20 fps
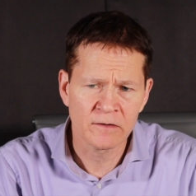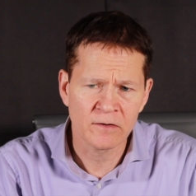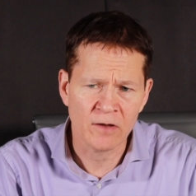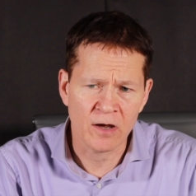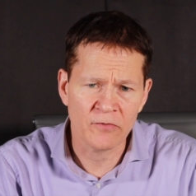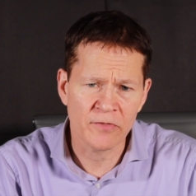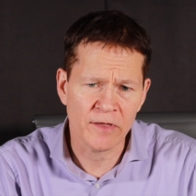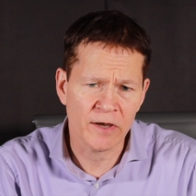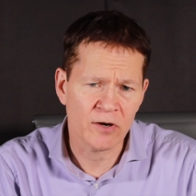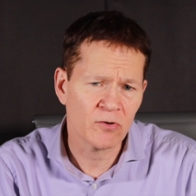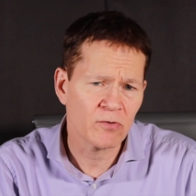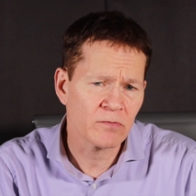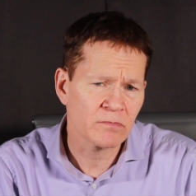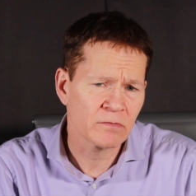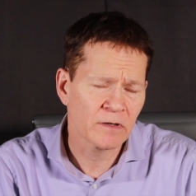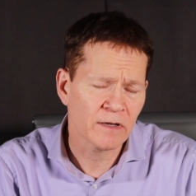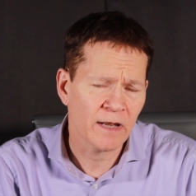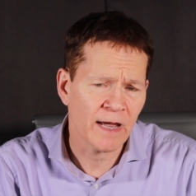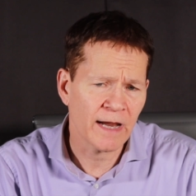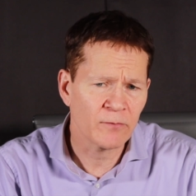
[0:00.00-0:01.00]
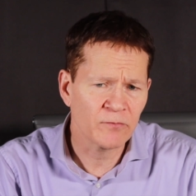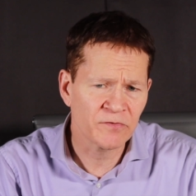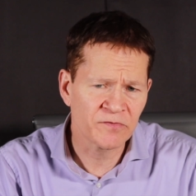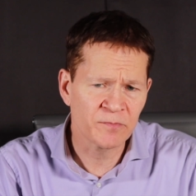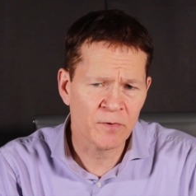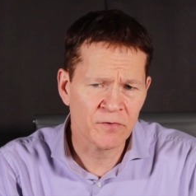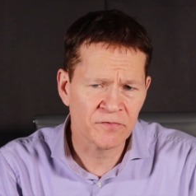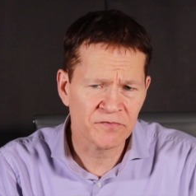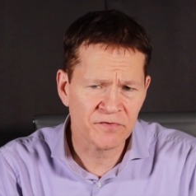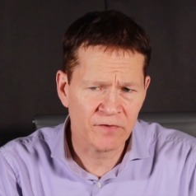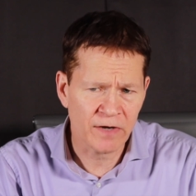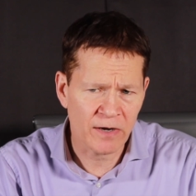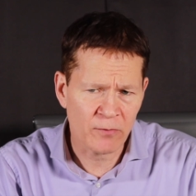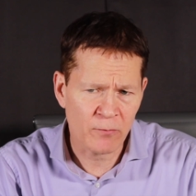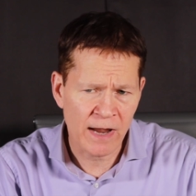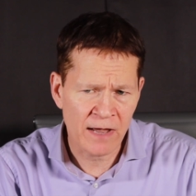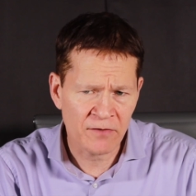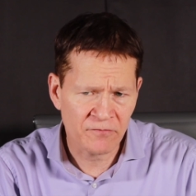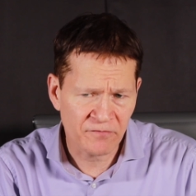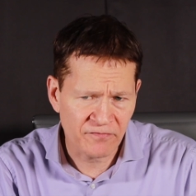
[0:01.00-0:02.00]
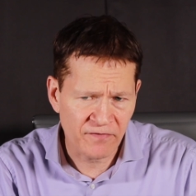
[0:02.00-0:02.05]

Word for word: Although, I was mostly around